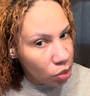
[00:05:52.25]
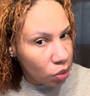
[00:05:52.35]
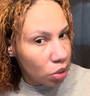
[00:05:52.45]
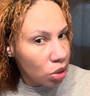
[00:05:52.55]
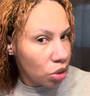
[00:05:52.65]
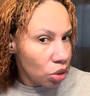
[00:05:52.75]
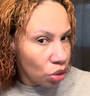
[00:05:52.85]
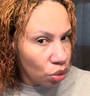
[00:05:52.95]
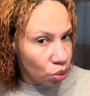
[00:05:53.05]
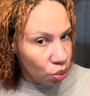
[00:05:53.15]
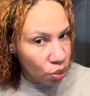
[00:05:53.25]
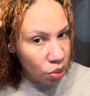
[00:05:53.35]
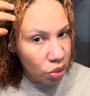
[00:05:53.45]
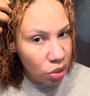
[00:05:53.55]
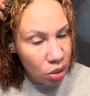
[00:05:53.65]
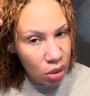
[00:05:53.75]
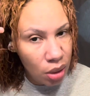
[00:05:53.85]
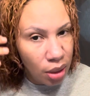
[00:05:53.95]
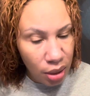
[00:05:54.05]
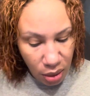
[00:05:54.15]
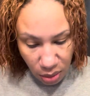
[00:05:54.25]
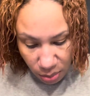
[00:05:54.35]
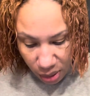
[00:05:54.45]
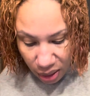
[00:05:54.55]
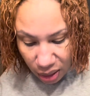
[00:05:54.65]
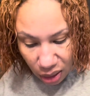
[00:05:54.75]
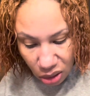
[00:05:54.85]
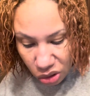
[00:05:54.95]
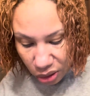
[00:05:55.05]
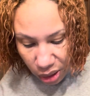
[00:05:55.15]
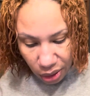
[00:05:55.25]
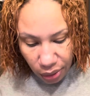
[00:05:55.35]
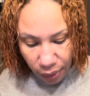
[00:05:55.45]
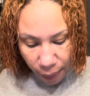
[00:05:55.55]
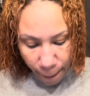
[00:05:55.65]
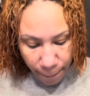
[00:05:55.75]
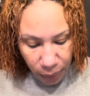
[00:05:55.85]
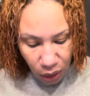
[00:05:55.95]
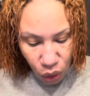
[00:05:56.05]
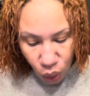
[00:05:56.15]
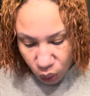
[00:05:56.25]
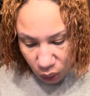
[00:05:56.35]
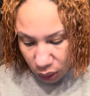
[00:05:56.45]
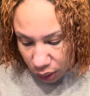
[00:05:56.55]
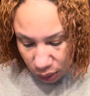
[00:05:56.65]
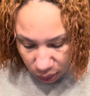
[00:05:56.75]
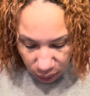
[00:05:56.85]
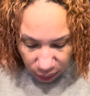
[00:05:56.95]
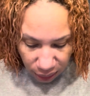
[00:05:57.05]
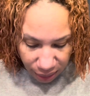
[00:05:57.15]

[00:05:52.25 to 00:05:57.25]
going to use my hair dryer because